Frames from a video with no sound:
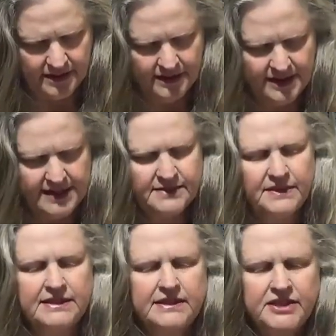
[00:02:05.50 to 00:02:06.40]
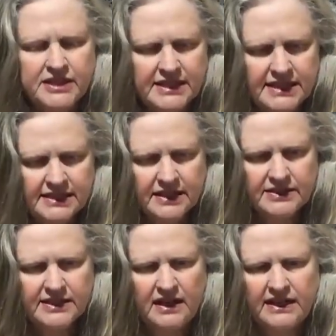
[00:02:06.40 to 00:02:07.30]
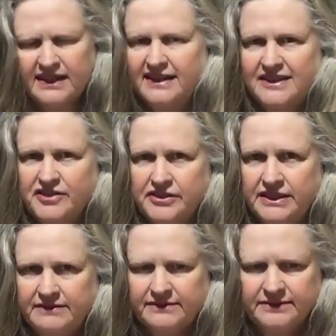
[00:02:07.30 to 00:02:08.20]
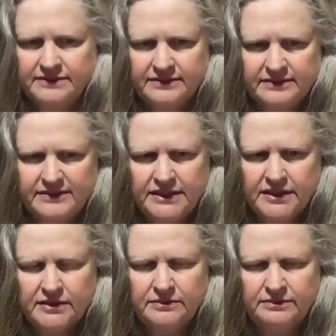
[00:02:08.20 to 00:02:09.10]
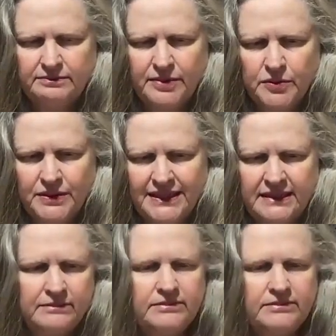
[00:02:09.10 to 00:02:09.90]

And these ones are just in those kind of country, you know, bluey,